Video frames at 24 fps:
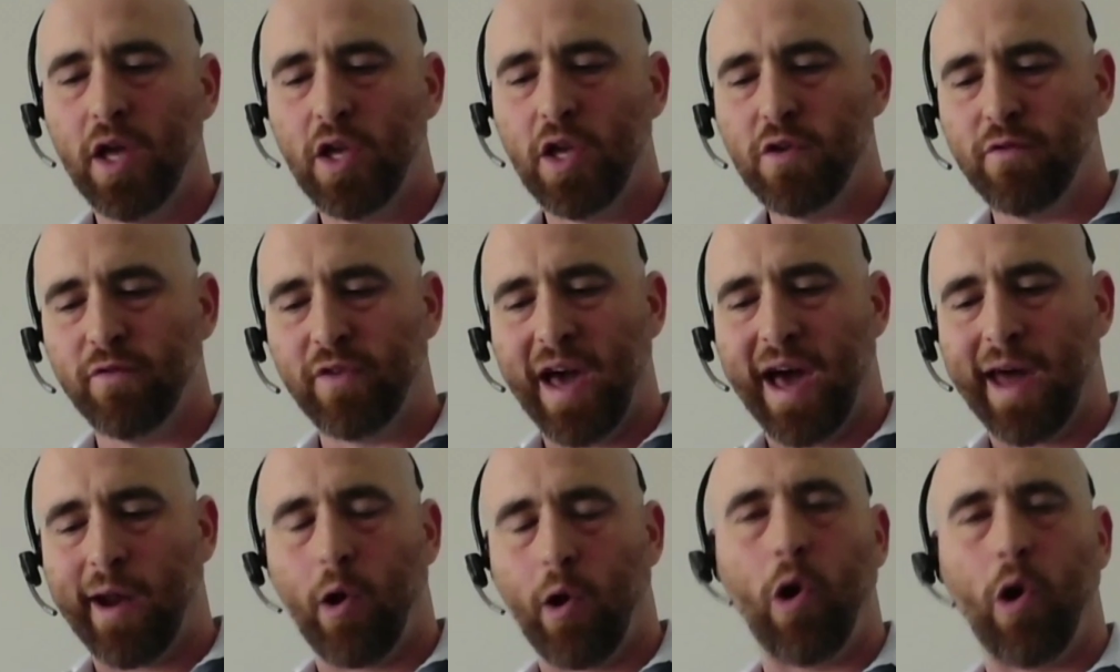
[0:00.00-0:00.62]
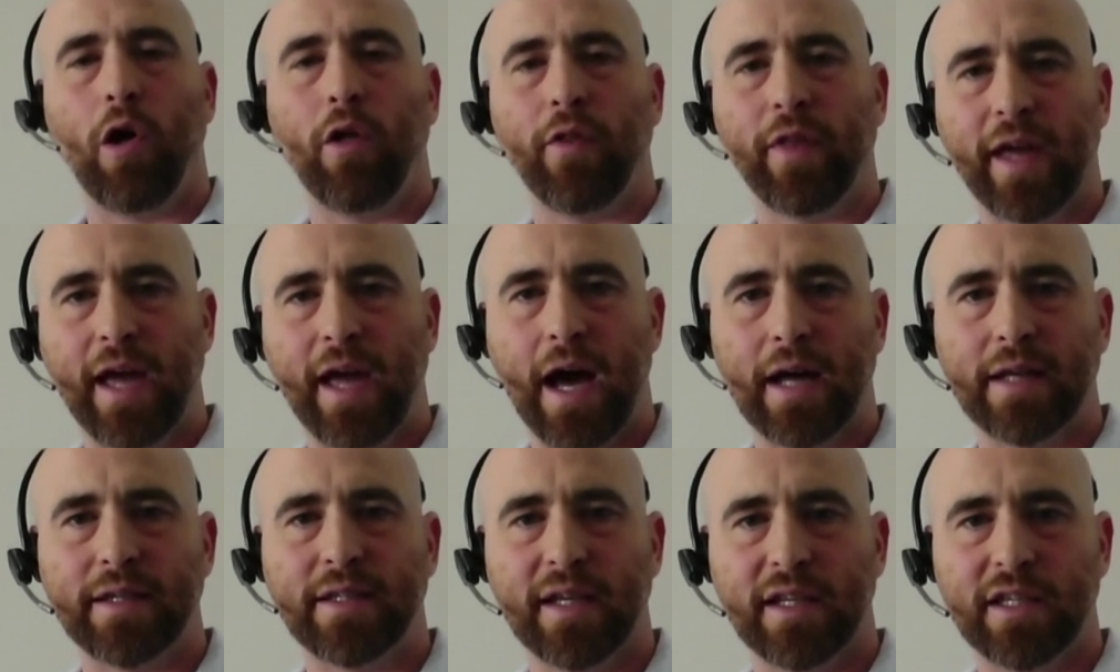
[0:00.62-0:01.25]
you've got all the
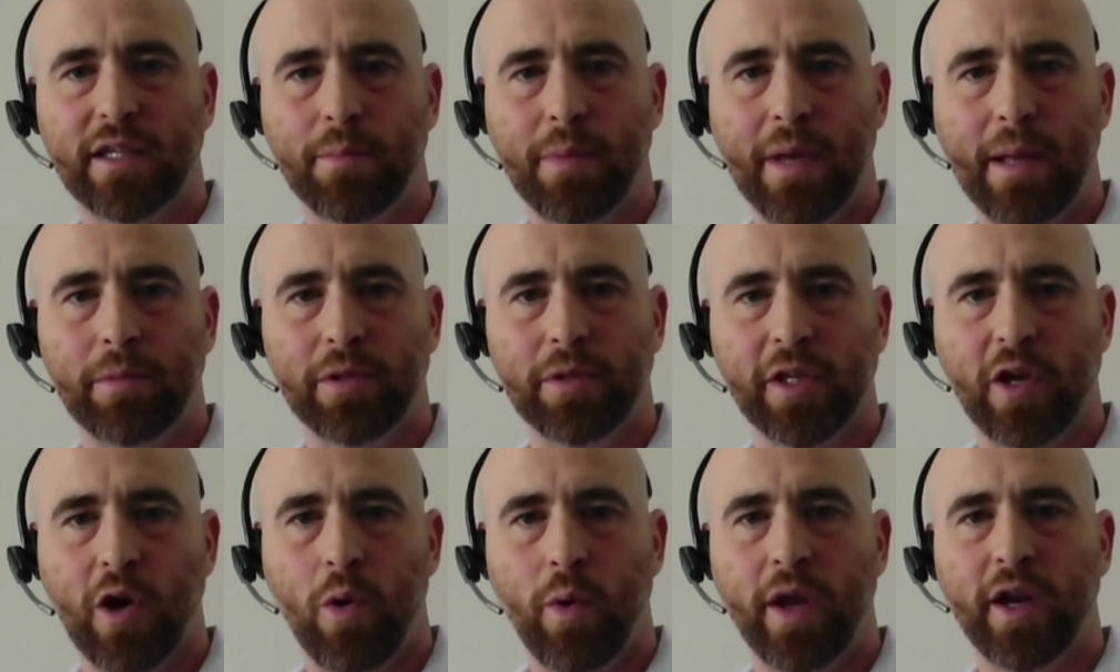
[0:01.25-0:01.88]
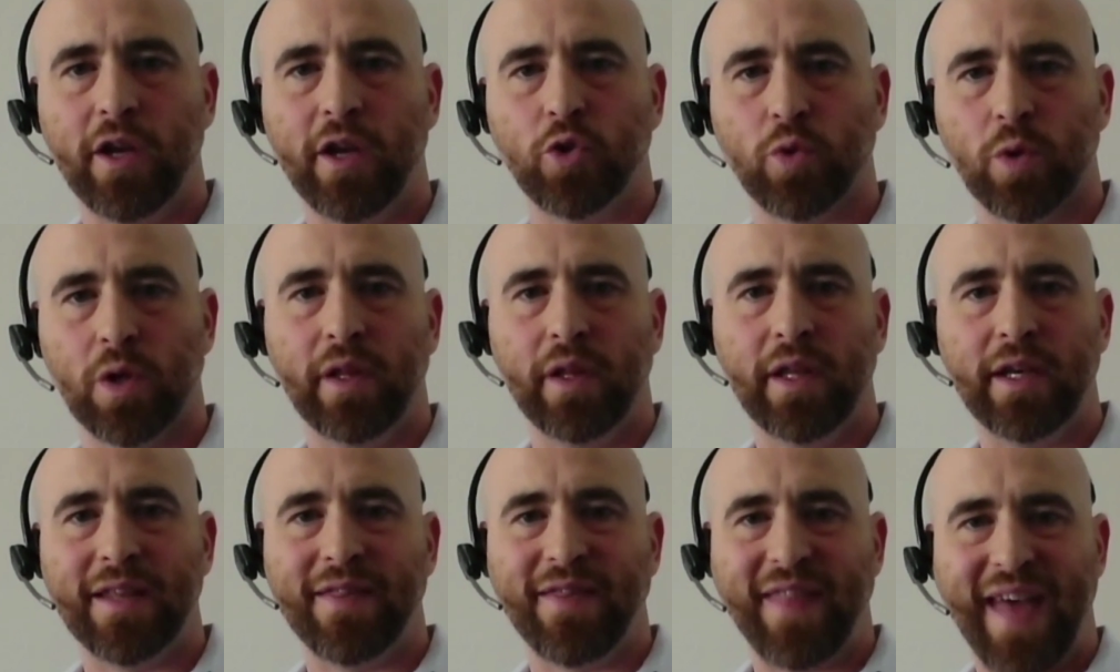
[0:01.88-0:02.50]
content to be able to go in and drill into
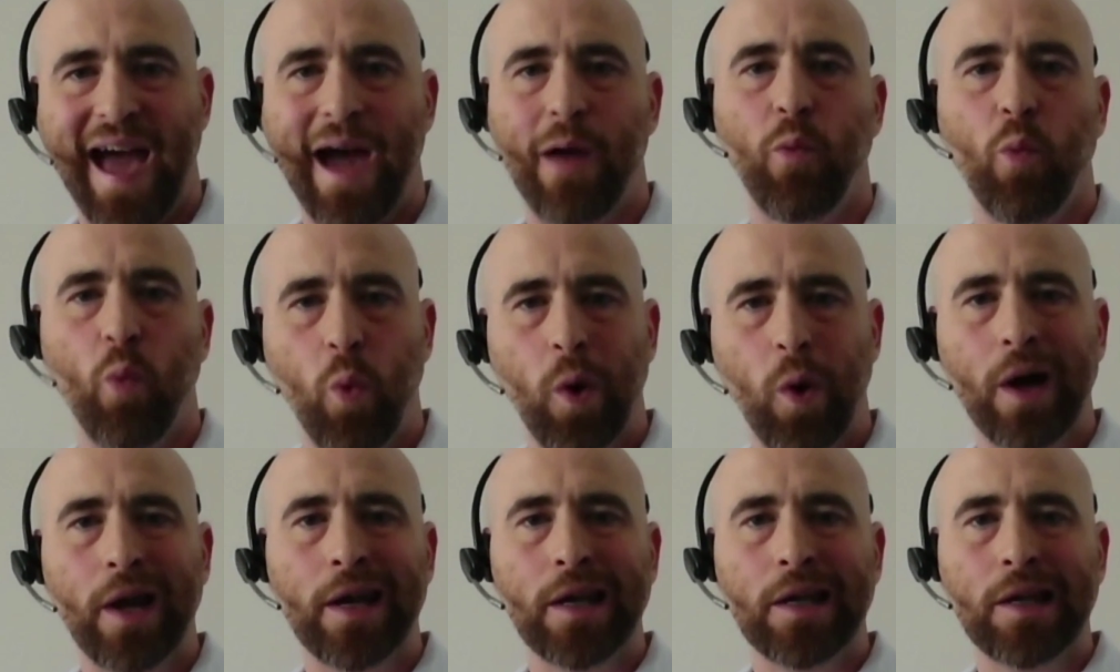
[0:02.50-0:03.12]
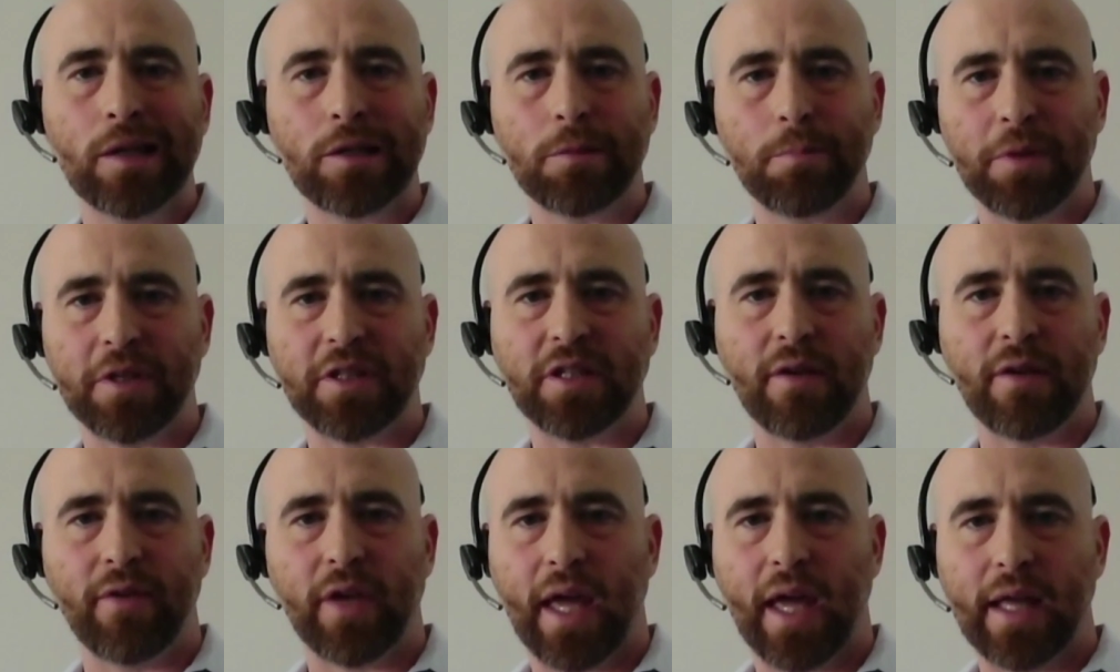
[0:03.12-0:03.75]
that one
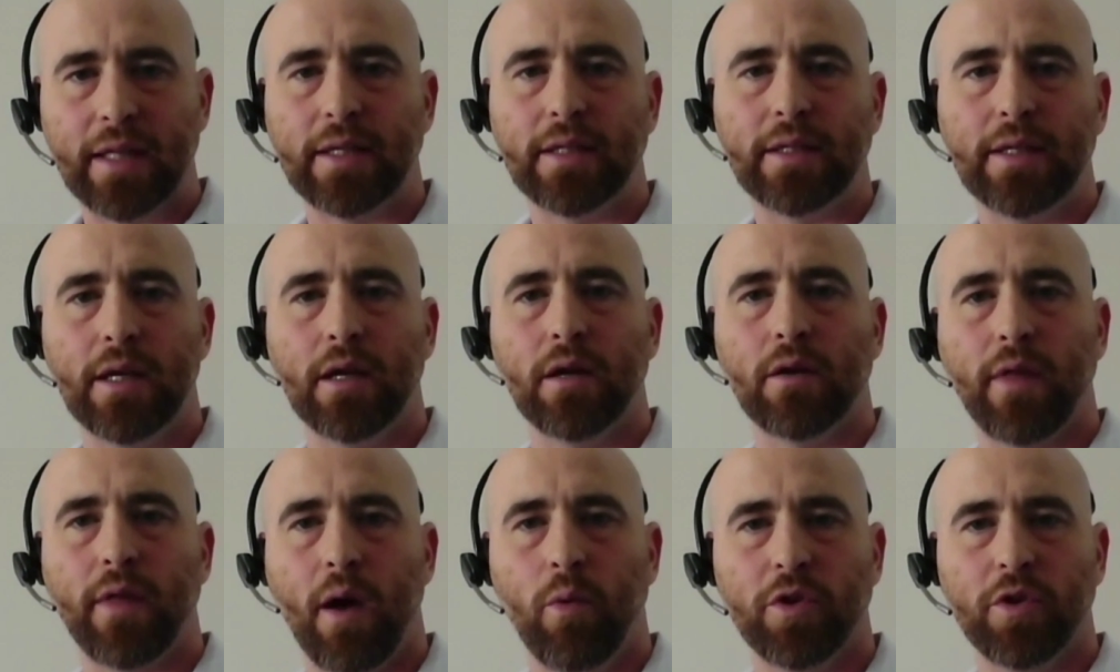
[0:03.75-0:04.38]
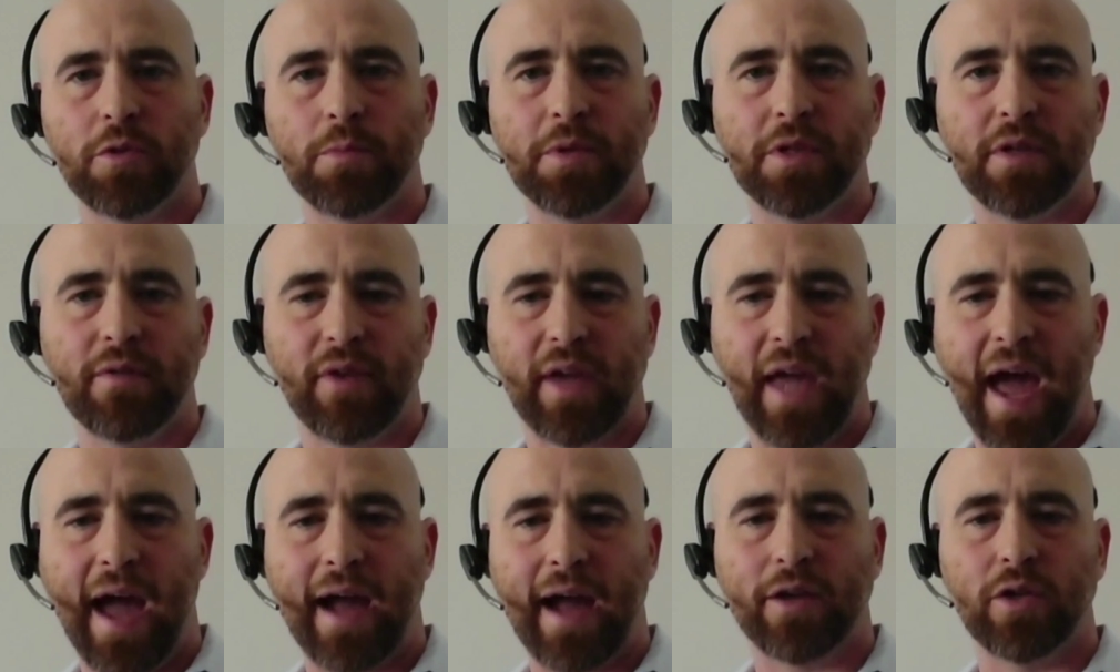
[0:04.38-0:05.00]
specific entity or that one specific
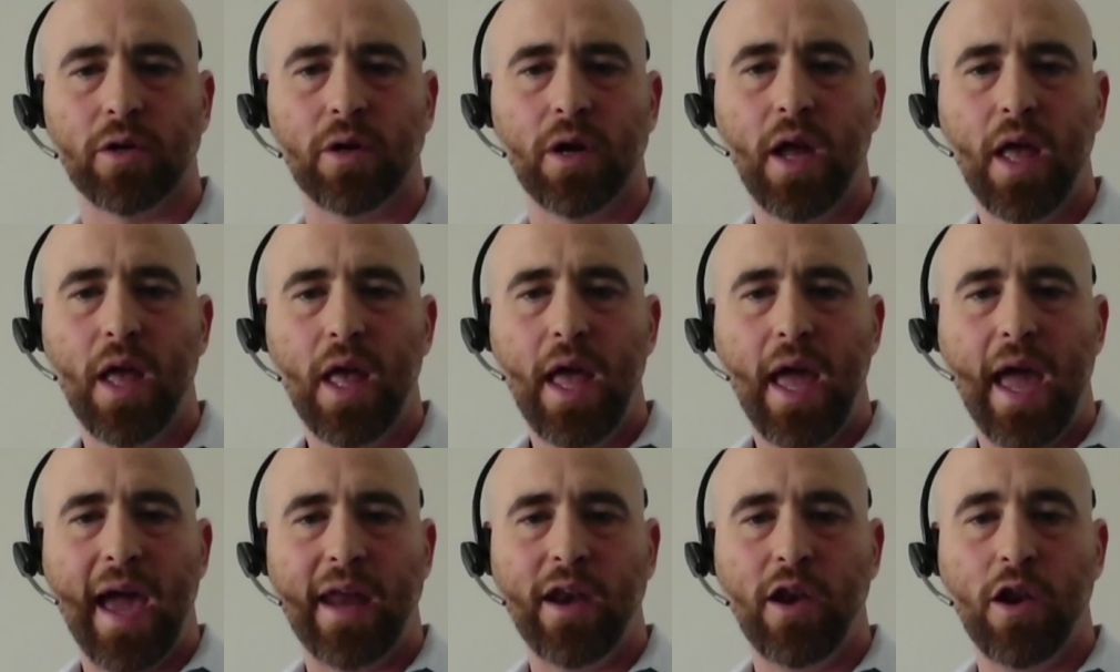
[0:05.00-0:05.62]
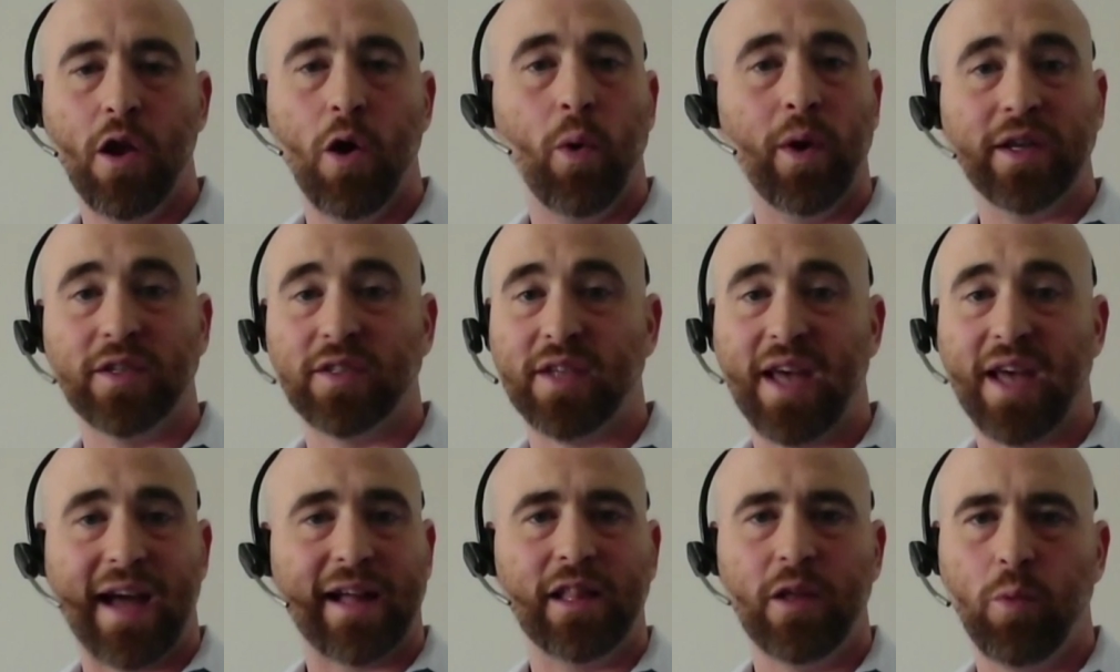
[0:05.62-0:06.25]
actor and know
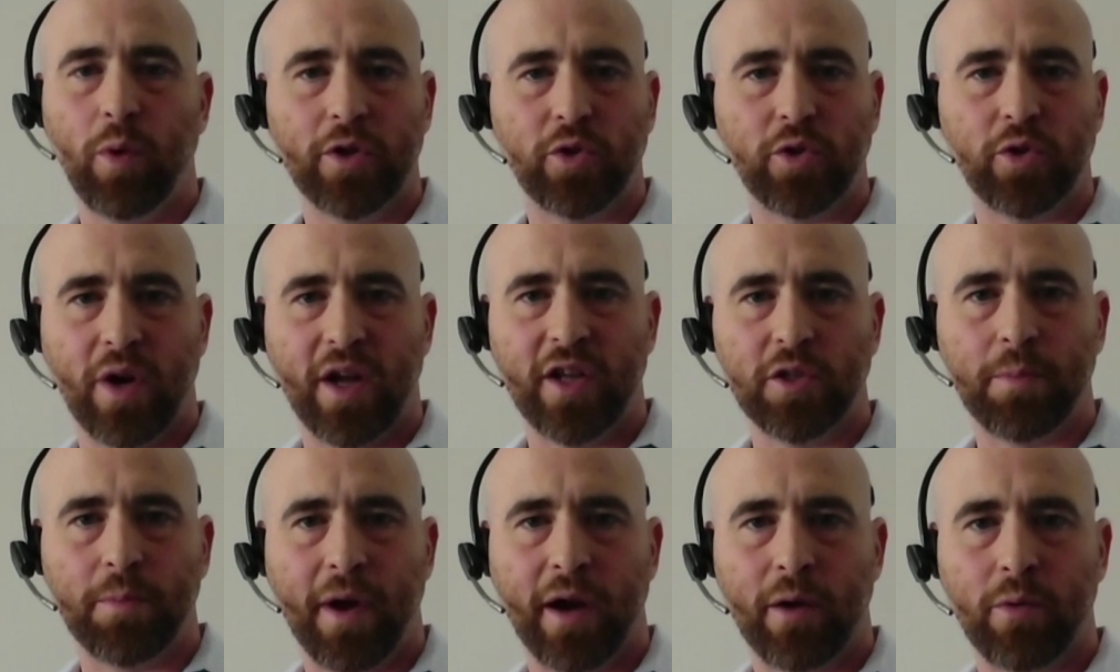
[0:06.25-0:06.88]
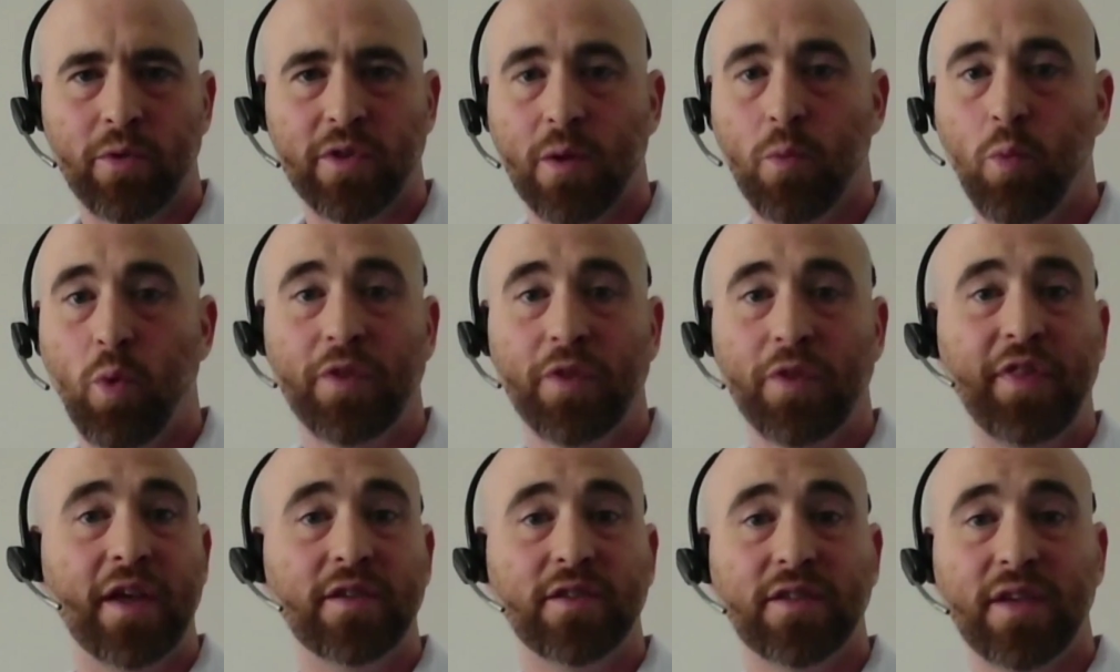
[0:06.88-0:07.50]
exactly what transpired with them, what
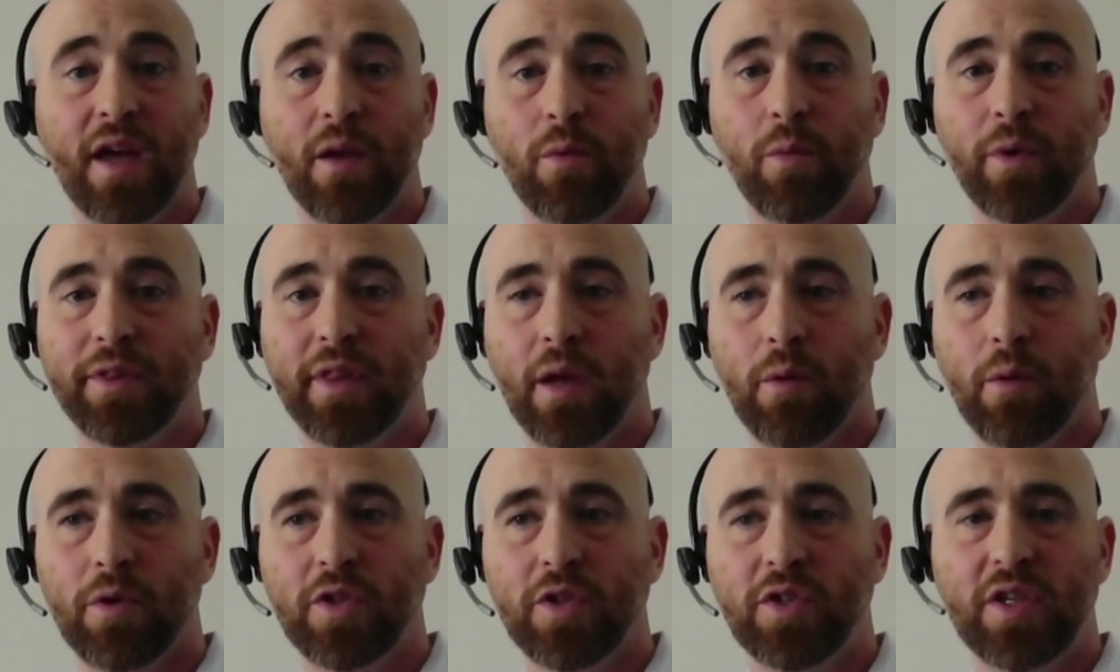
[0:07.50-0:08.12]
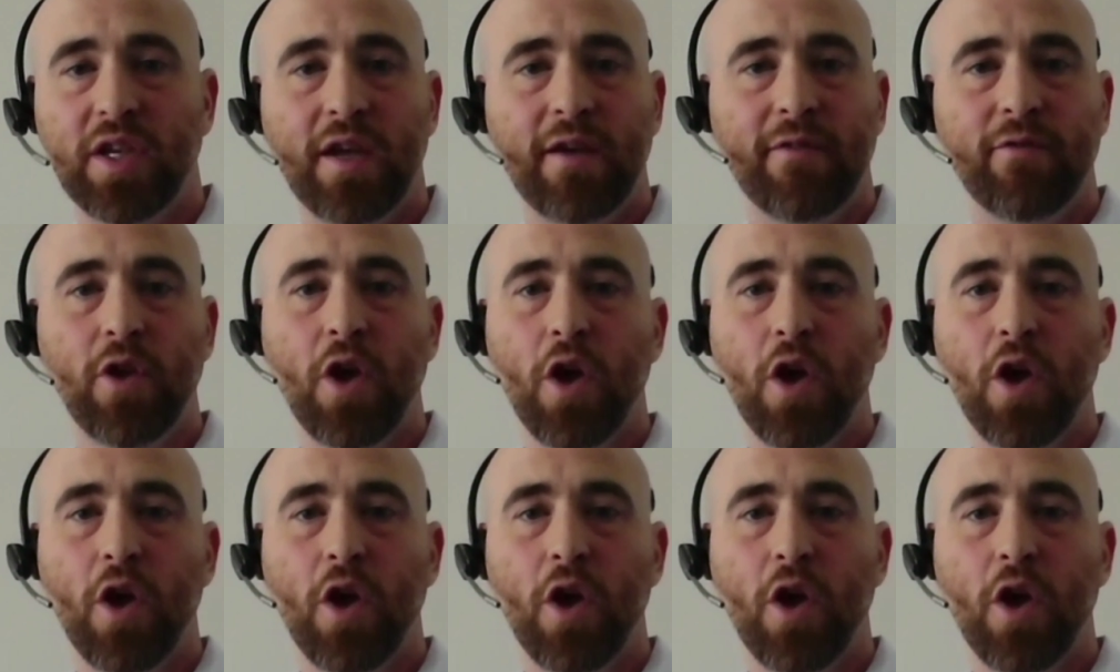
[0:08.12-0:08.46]
they sent, what they received,